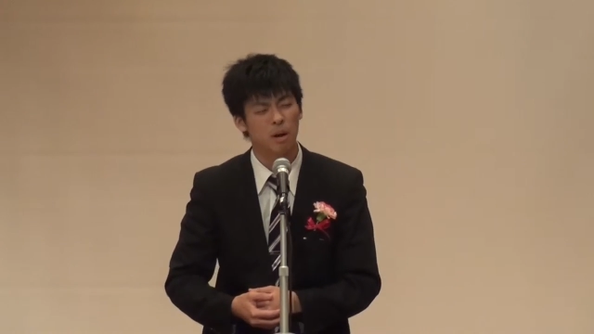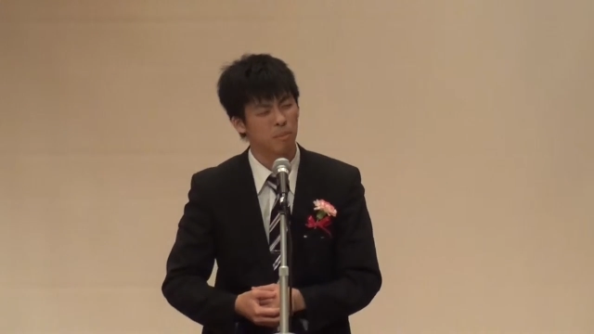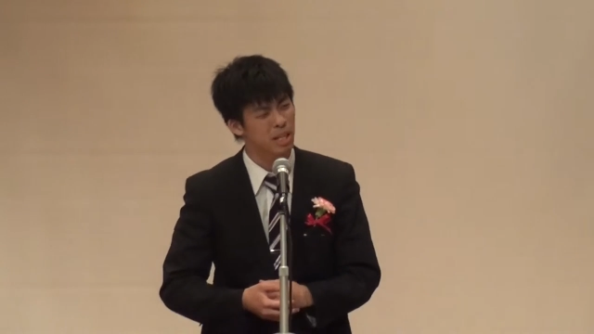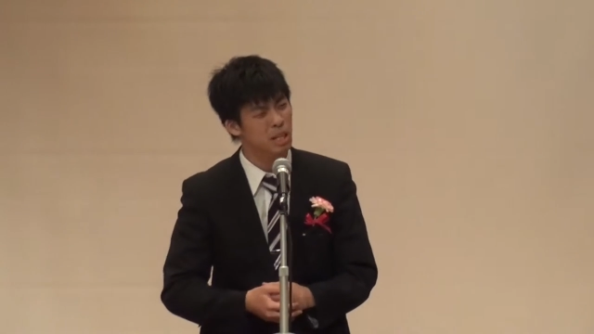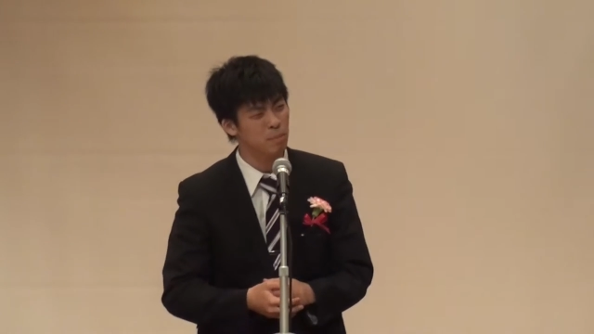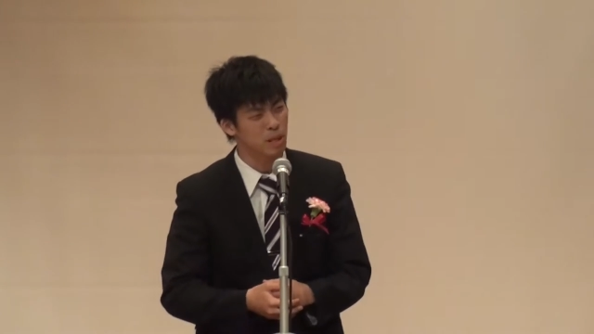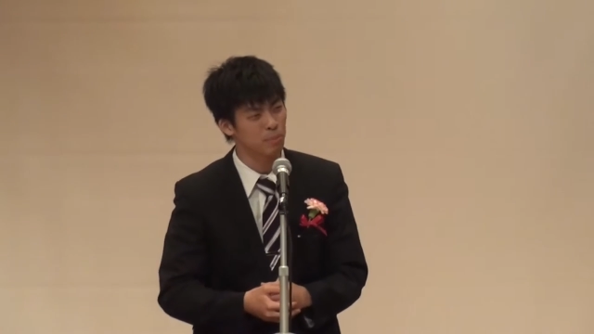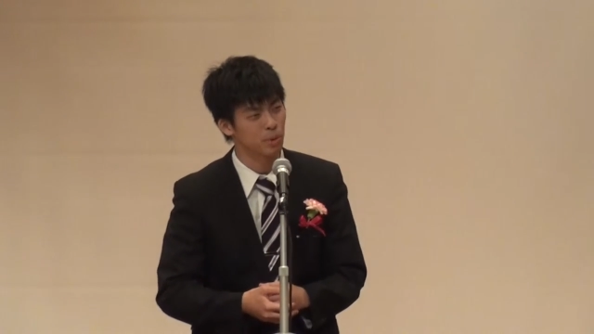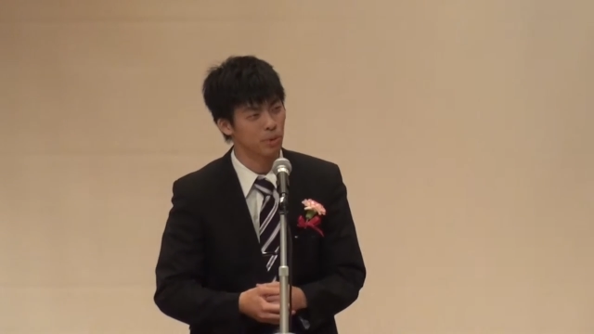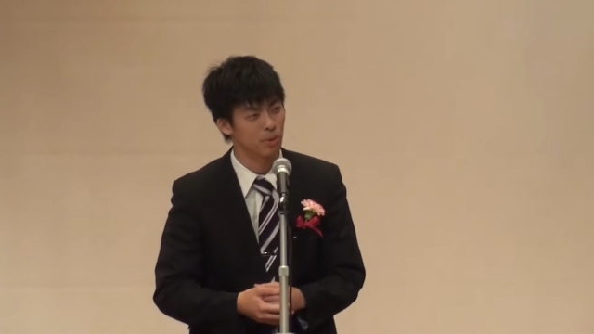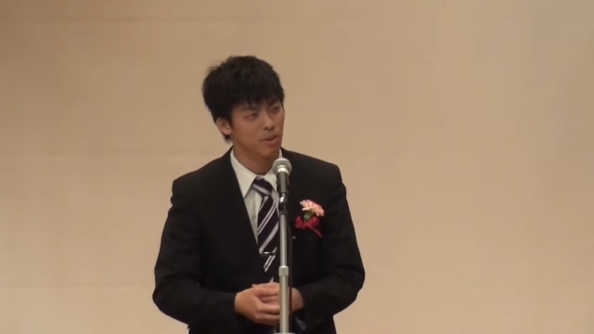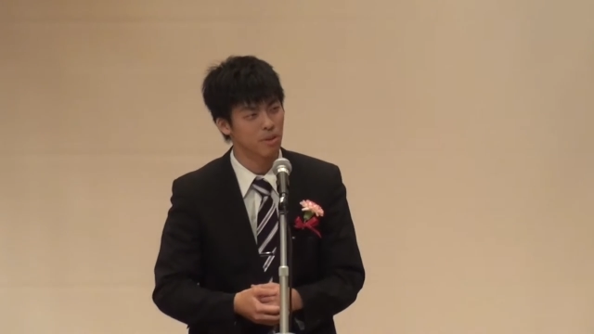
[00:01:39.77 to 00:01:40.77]
Many
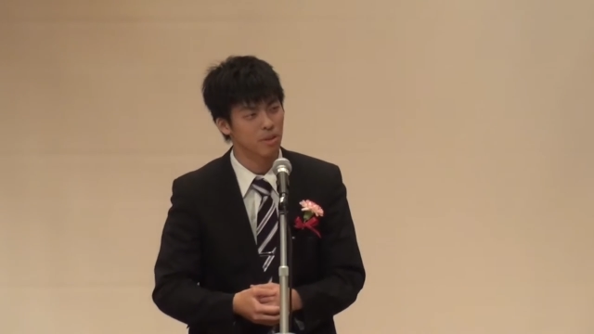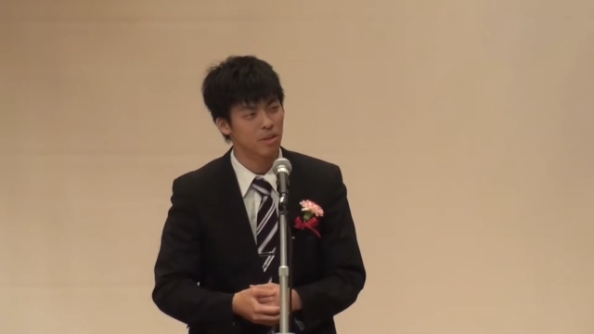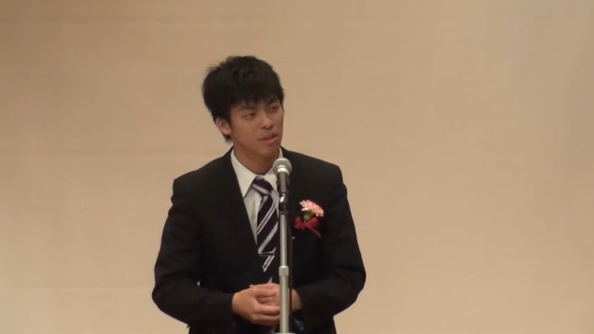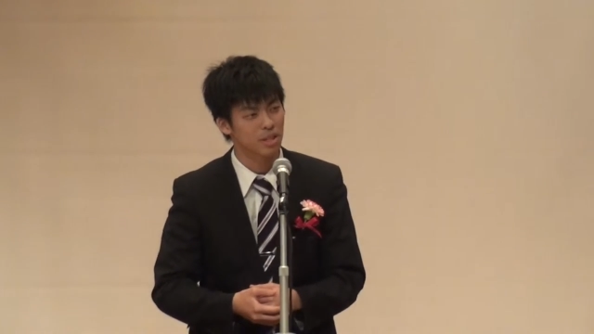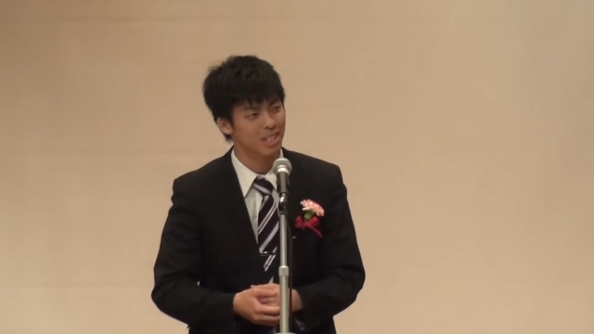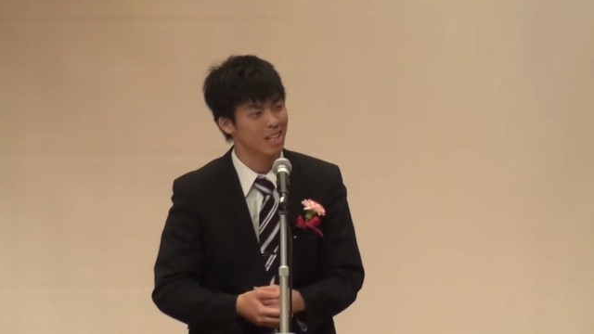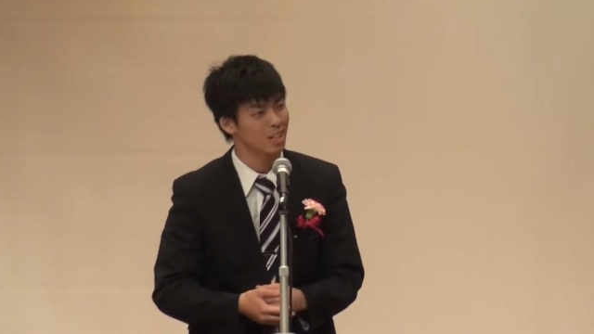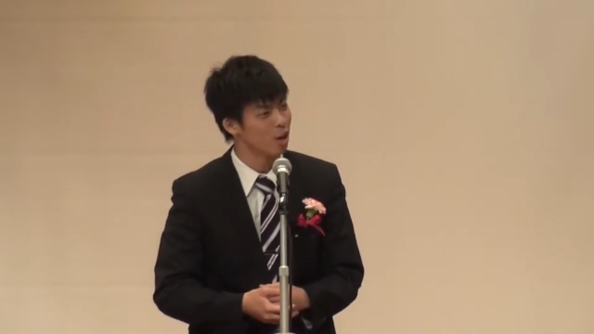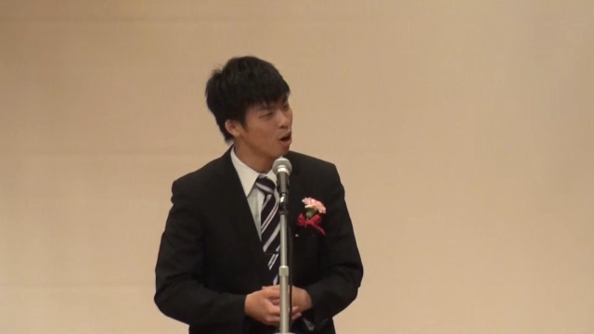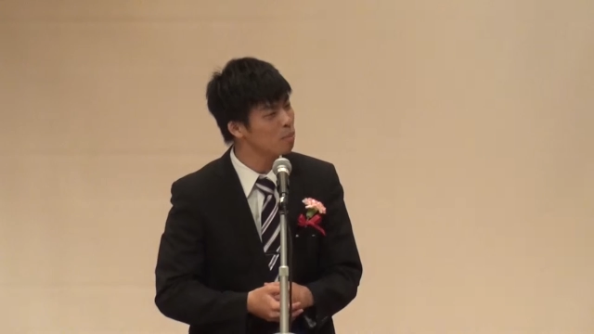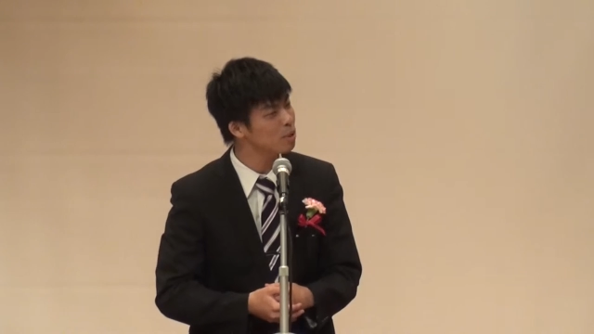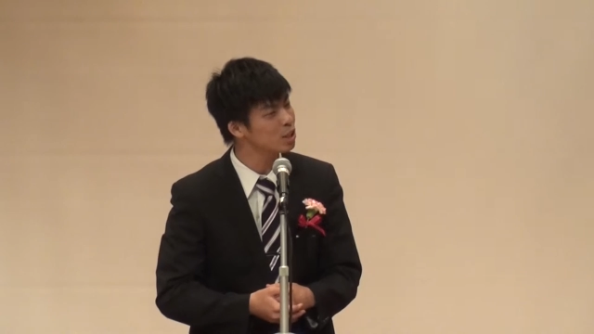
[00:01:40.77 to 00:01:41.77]
people think that
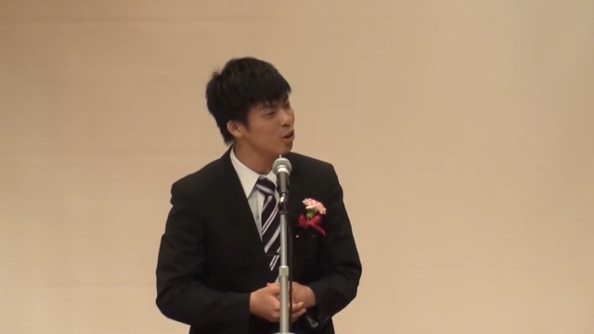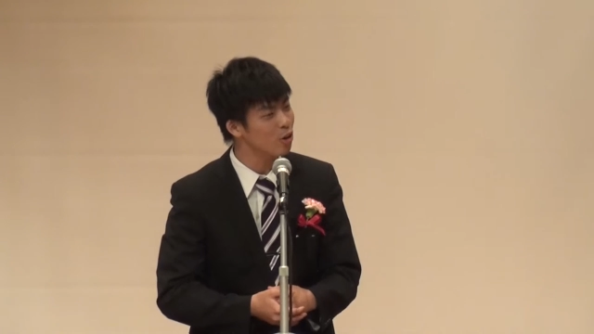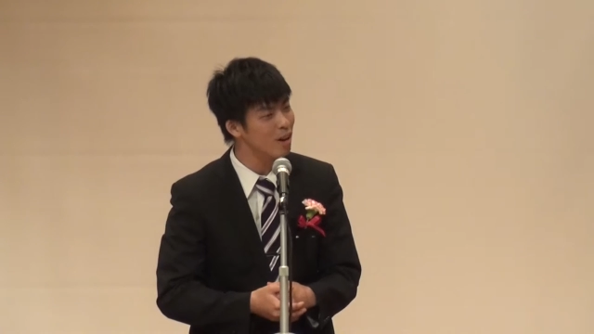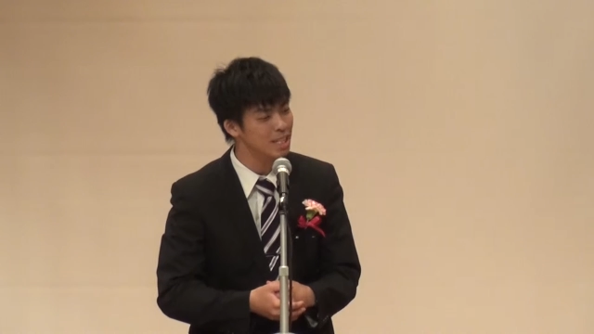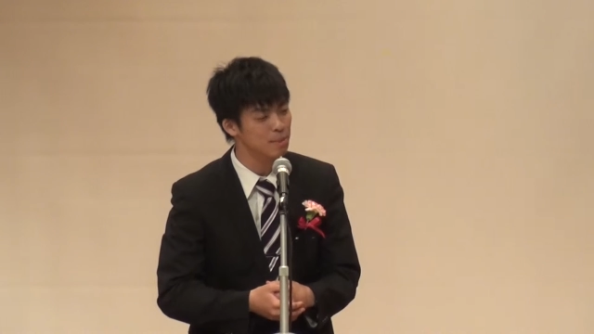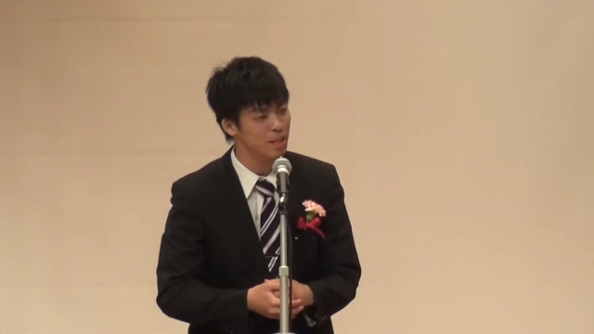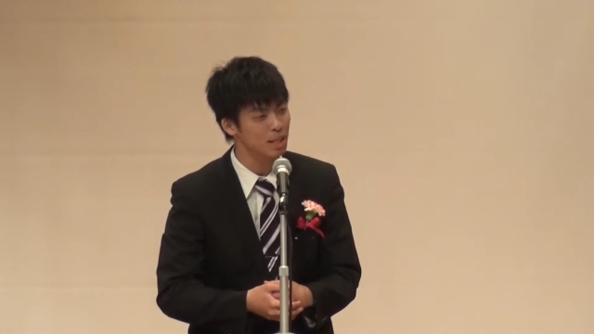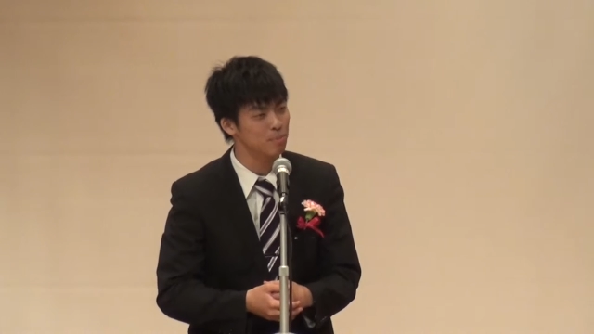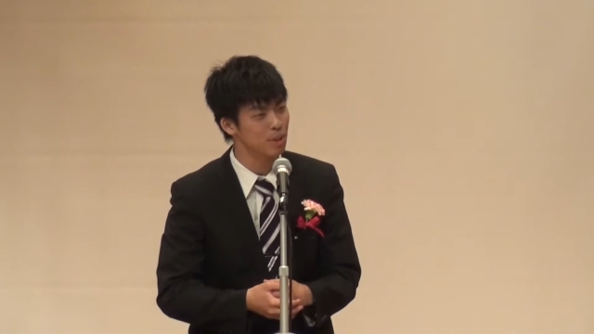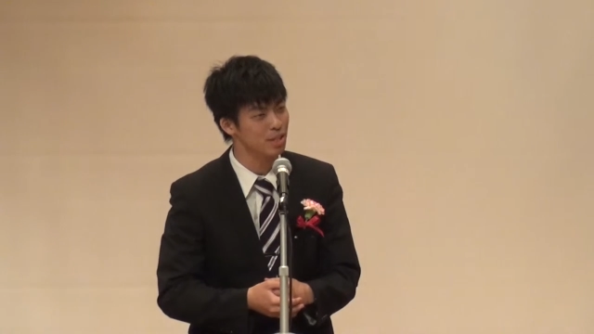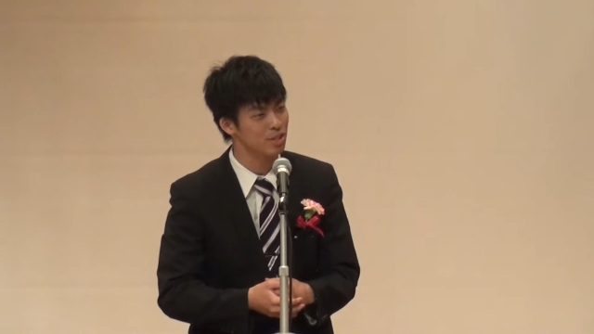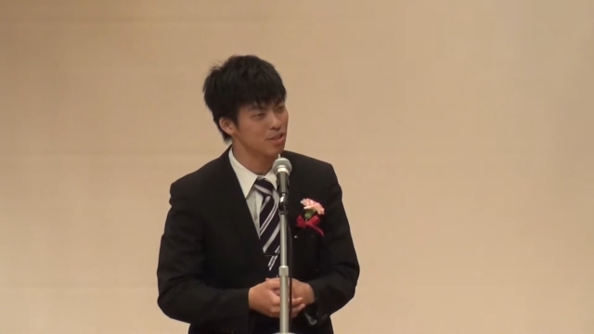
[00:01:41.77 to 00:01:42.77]
almost all
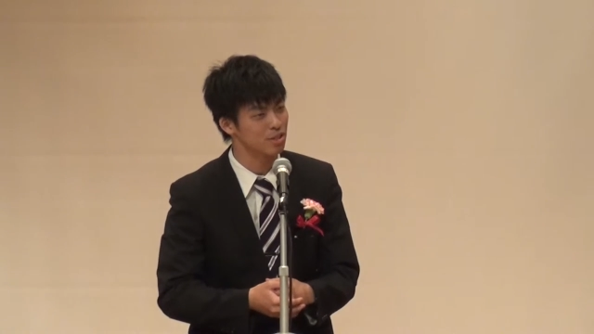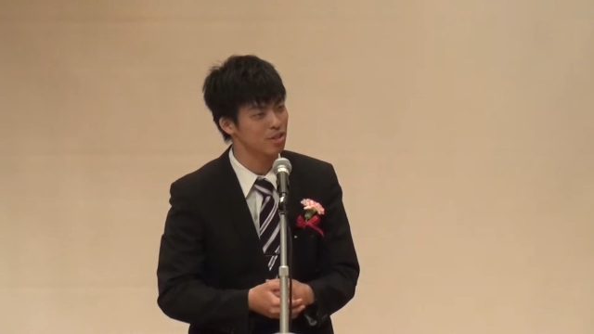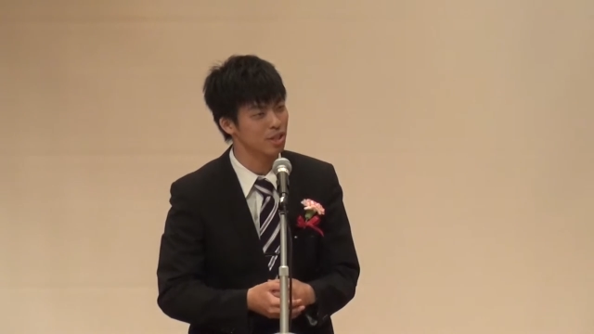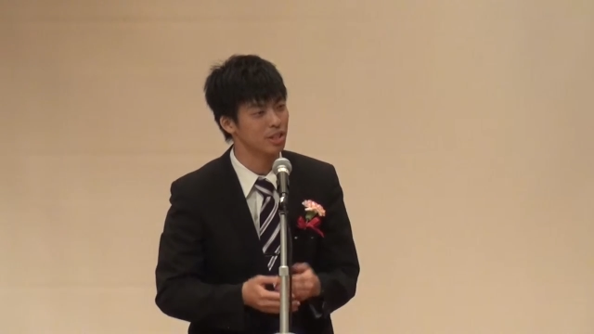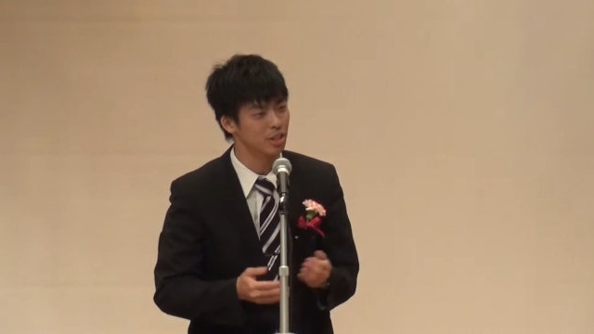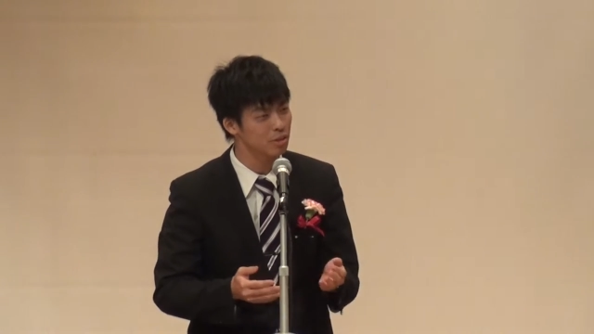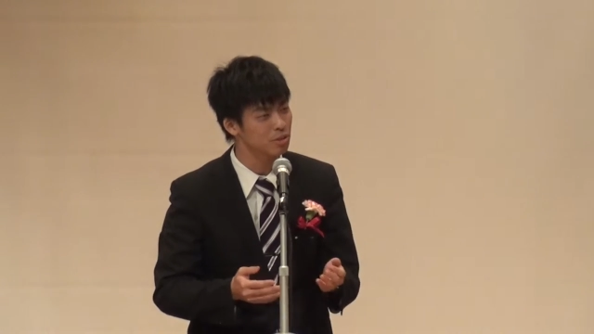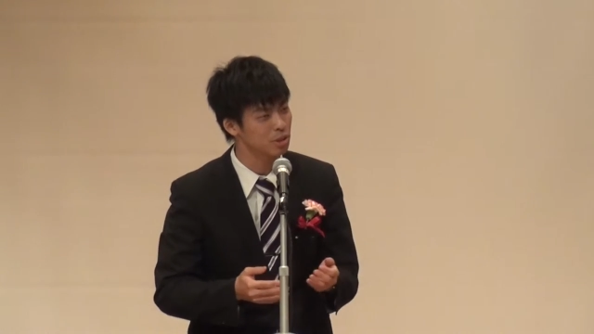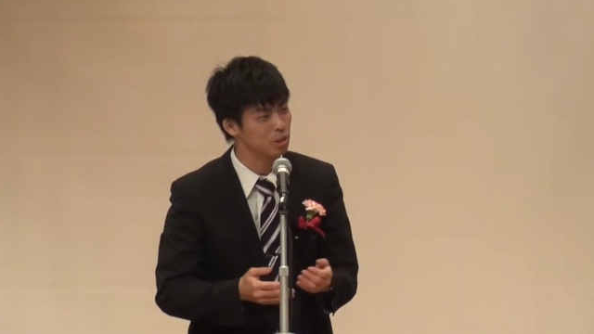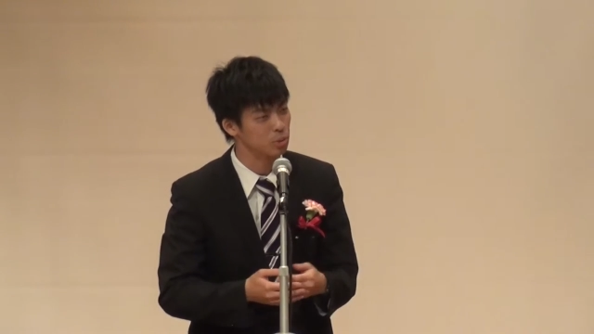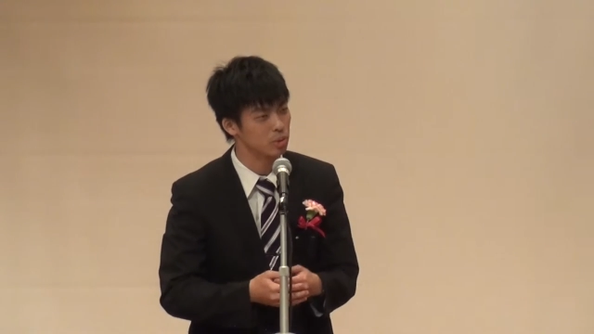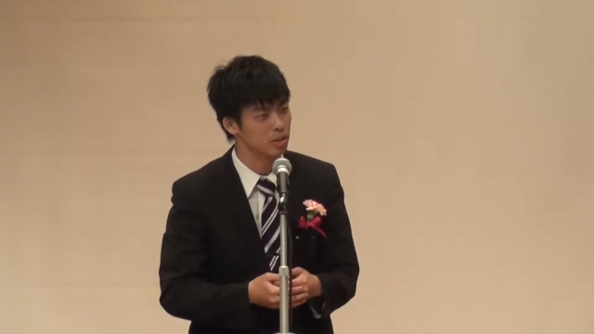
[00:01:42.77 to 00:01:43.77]
asthmatic patients are young
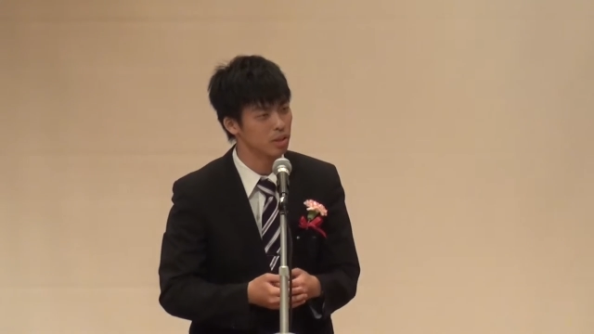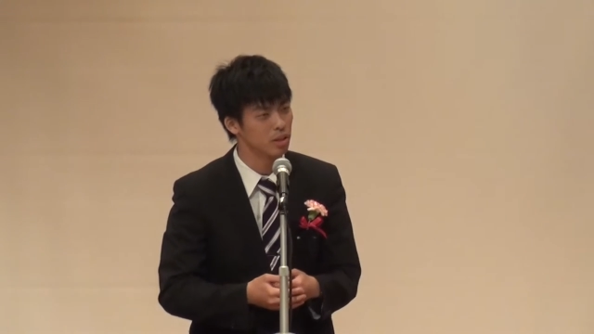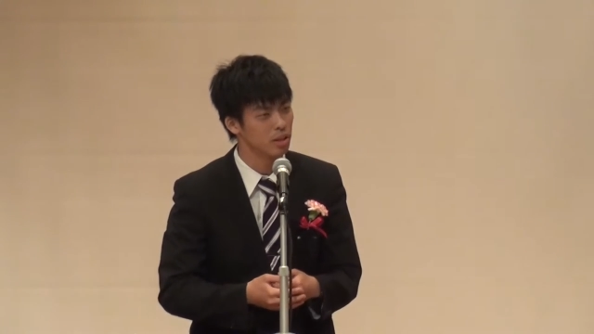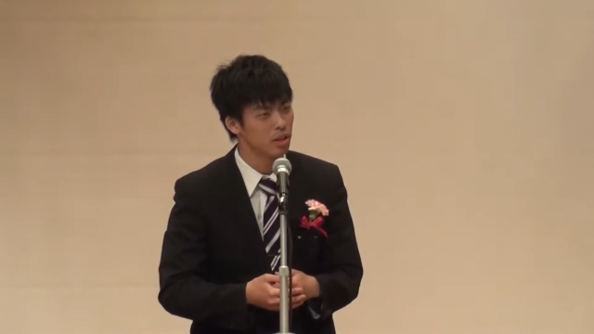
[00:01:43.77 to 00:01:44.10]
children,